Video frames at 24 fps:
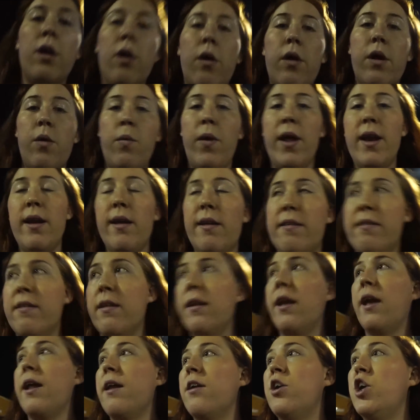gonna go to Wendy's and
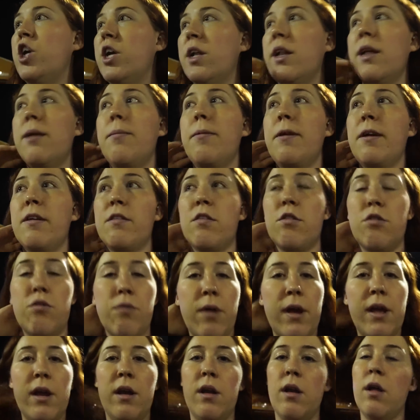get a chili because it's
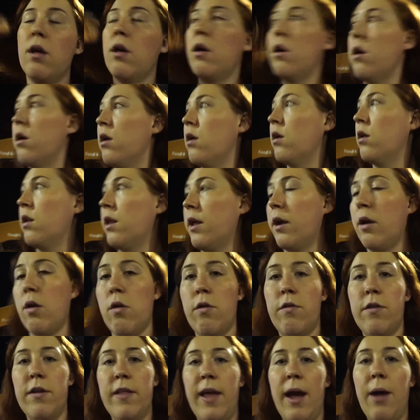right, like,
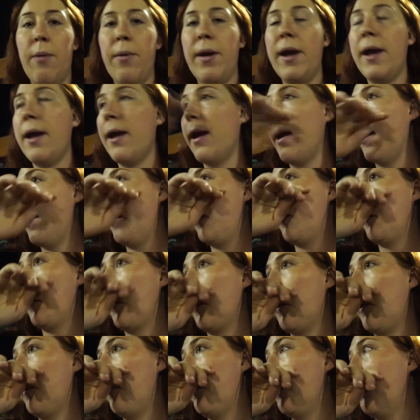over that way, and
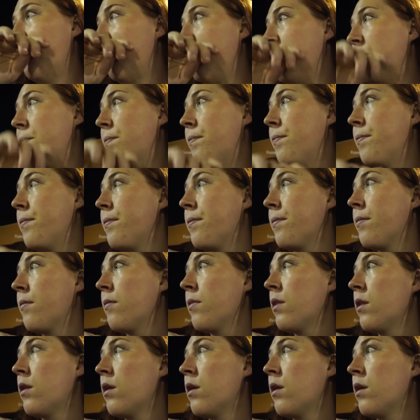um. That's